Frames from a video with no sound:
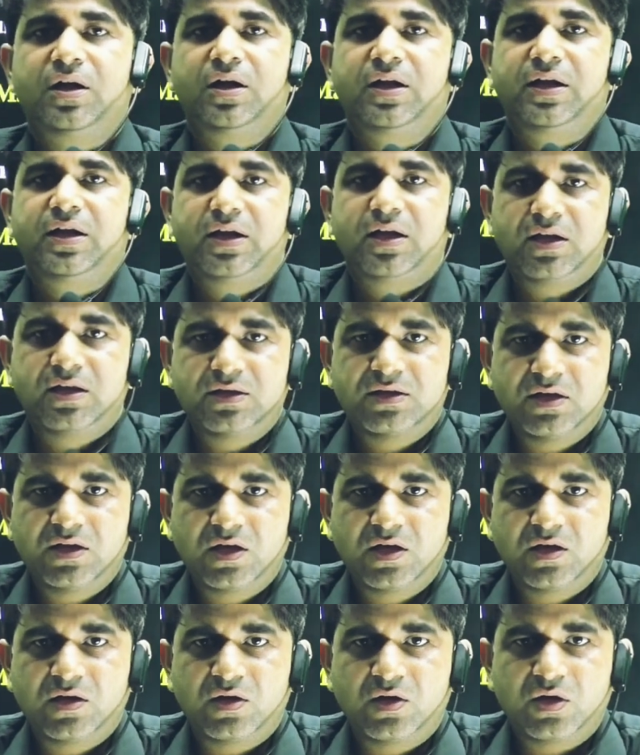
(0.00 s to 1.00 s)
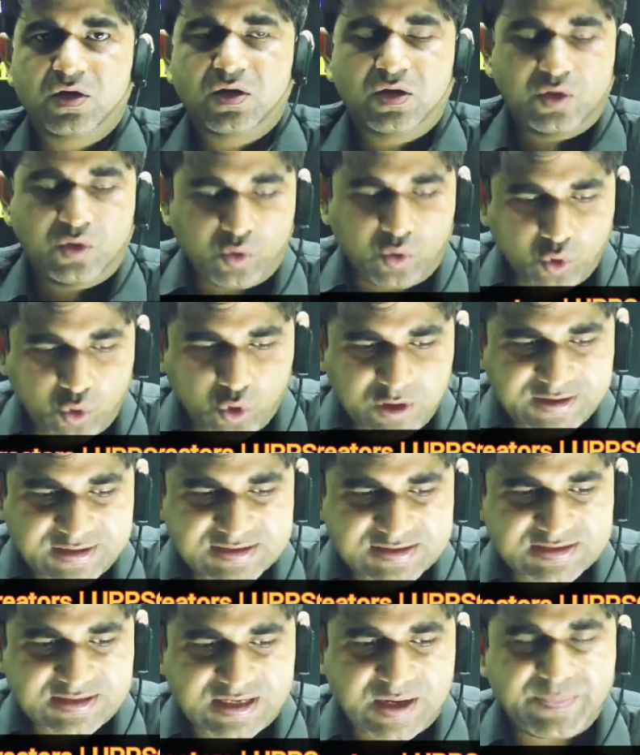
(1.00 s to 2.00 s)
in the, gold is
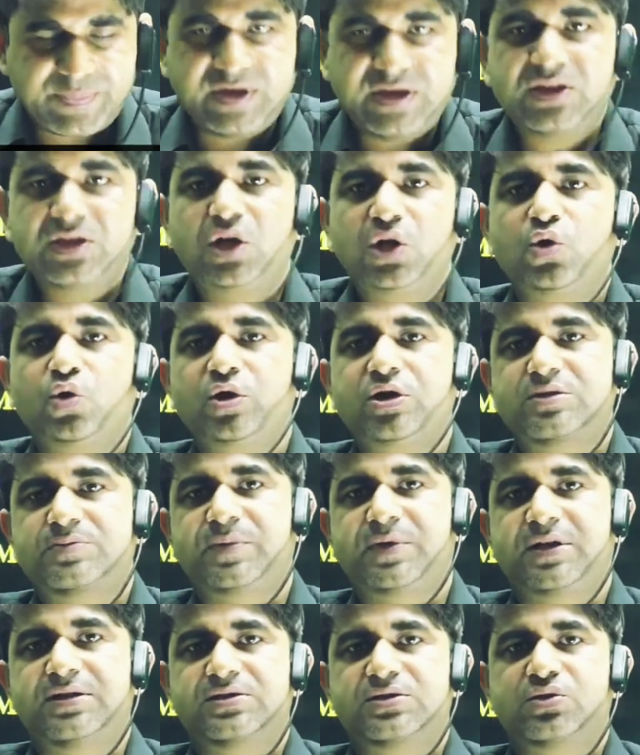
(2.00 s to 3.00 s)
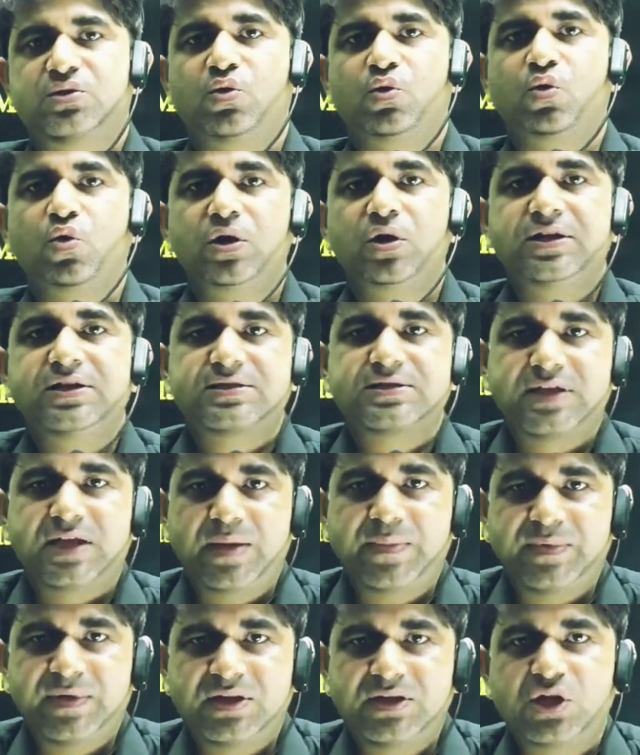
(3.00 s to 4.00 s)
kept in the lowest place. Gold is
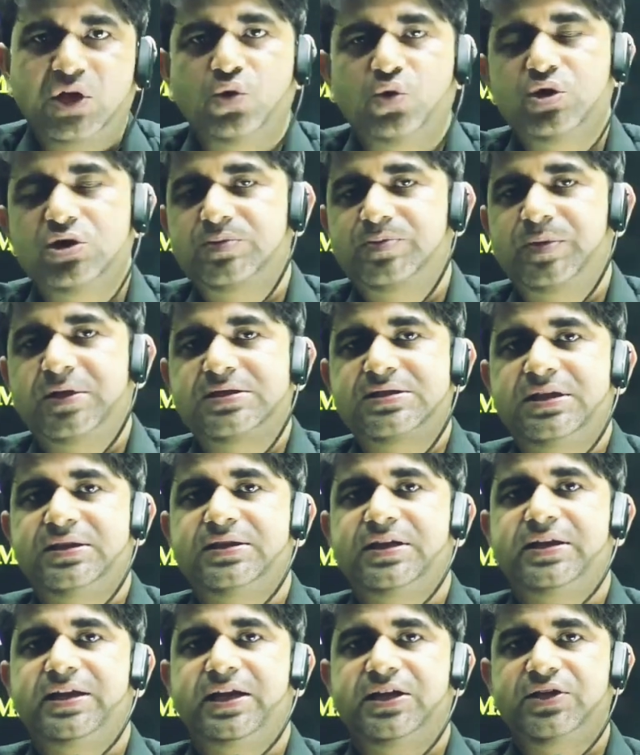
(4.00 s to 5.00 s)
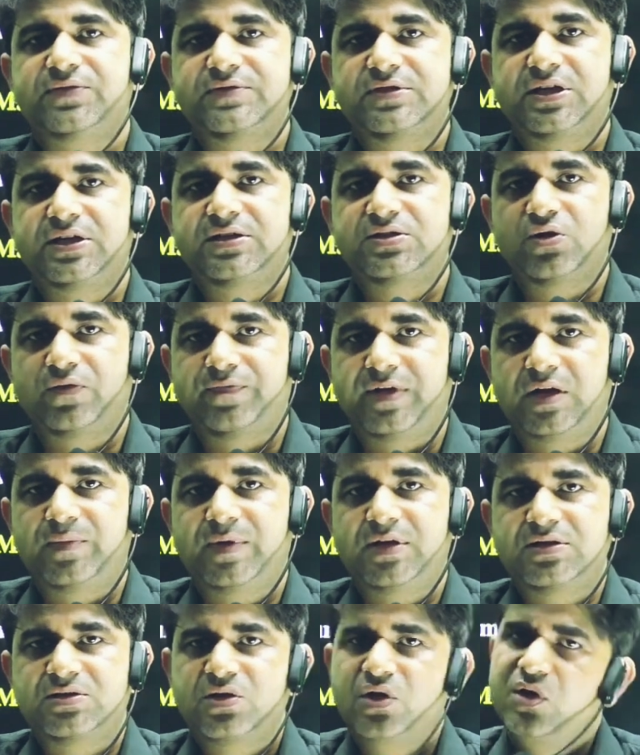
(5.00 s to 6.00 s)
kept in the lowest place in the reactive series of
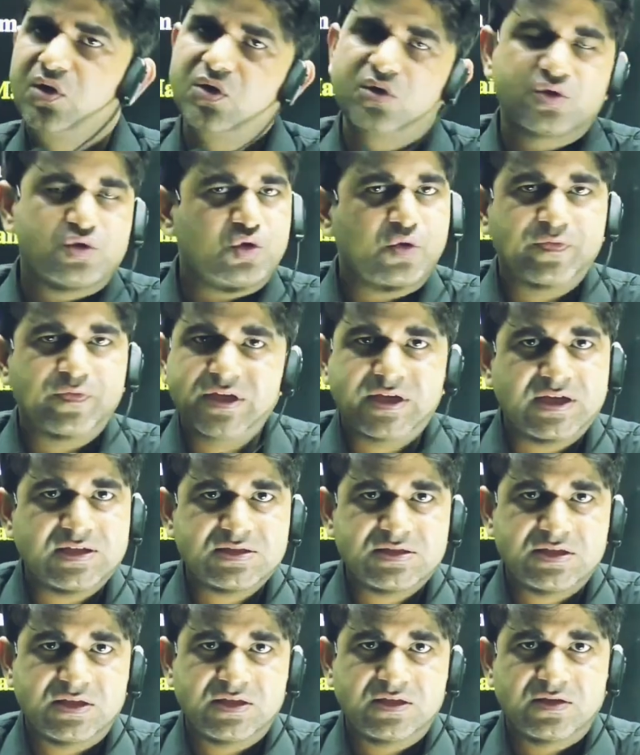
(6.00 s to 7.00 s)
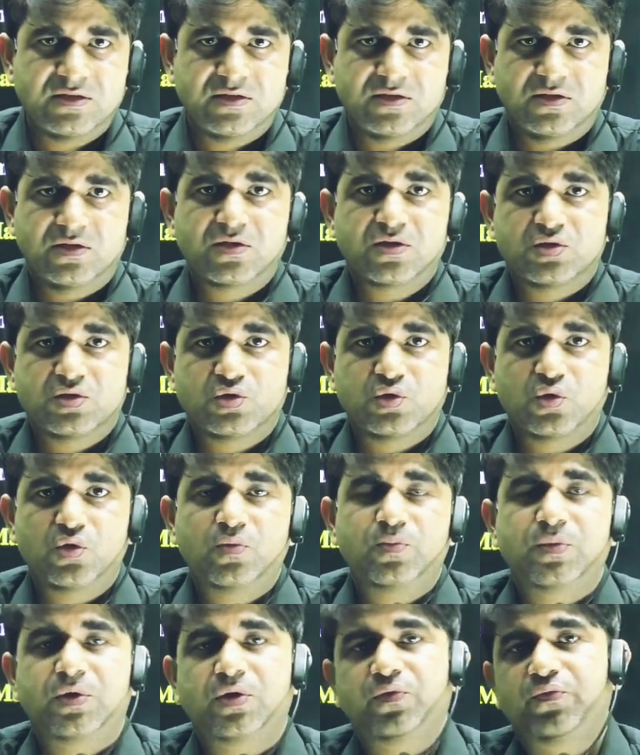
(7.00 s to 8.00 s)
elements. So we can say, so
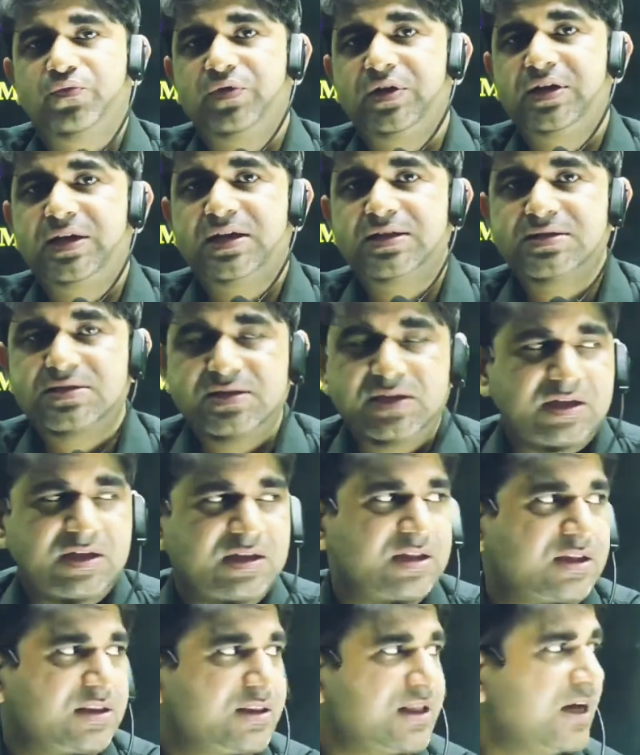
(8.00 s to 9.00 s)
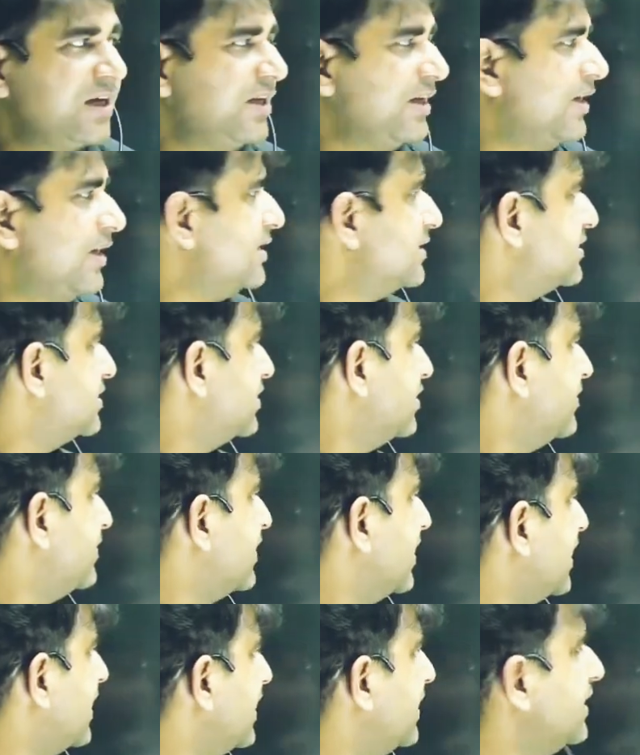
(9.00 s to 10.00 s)
we can say that it is the
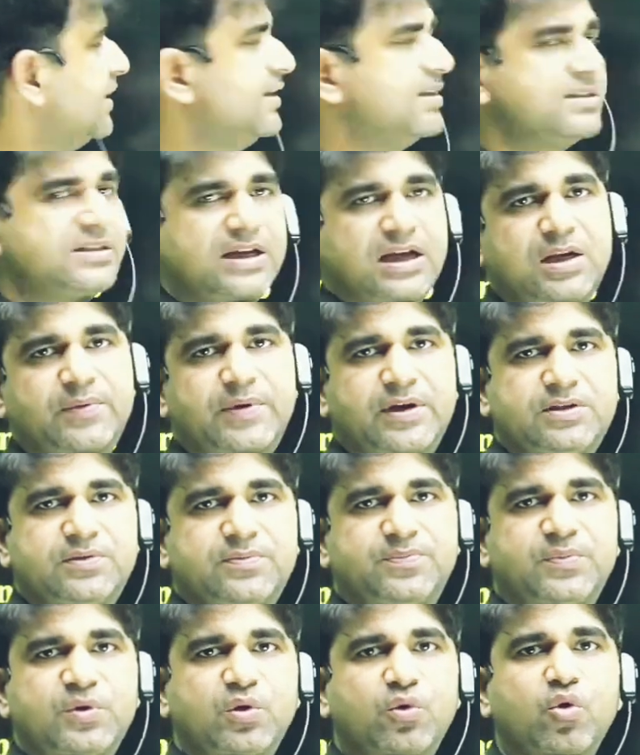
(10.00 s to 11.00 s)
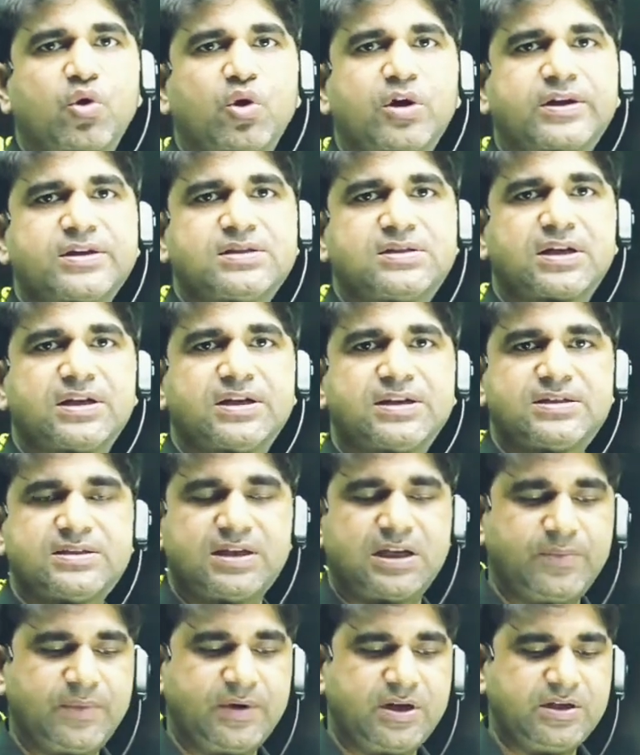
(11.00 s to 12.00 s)
least element. Gold is the least
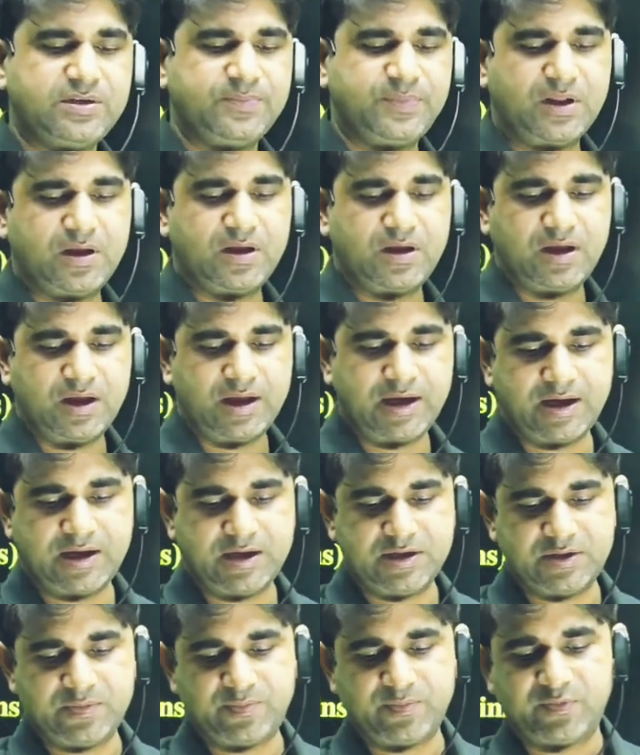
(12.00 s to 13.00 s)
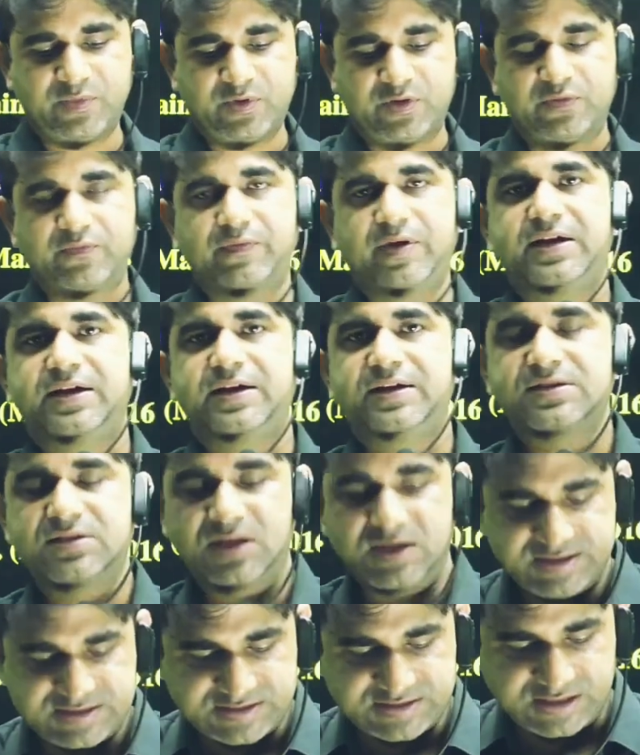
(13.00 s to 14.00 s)
element, and when it is the
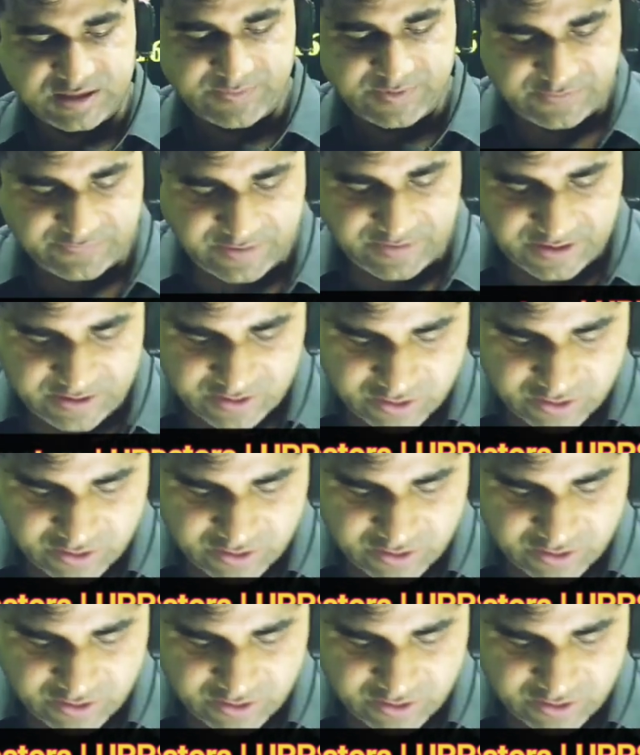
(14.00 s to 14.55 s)
least element, when